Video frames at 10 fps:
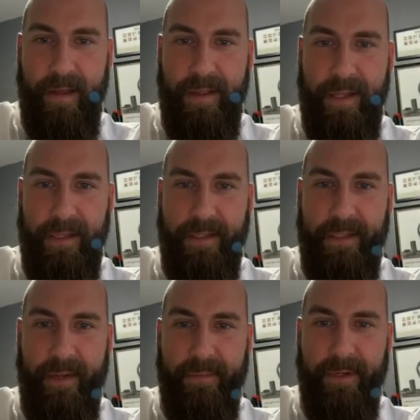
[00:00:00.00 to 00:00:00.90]
I think
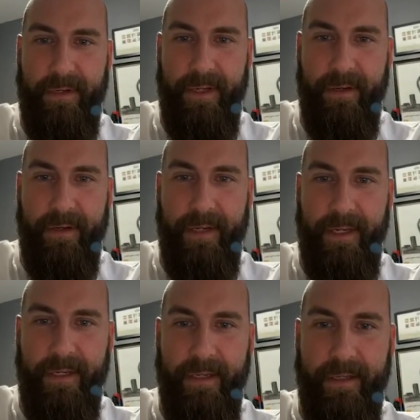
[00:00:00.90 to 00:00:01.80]
stamp duty
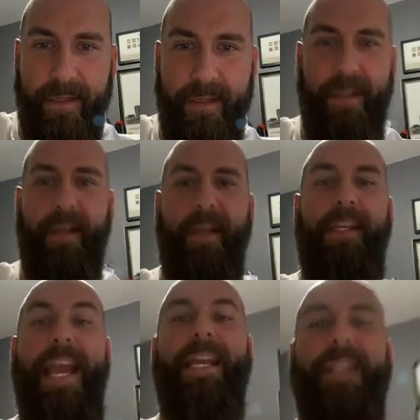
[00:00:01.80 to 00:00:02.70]
holidays.
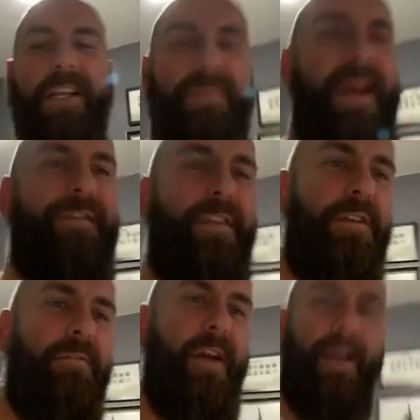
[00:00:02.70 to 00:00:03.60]
Yeah, it does, Matthew.
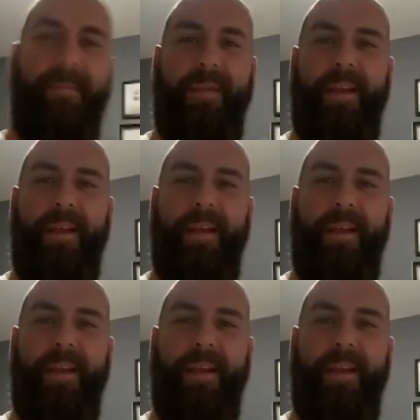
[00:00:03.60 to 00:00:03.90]
You're right.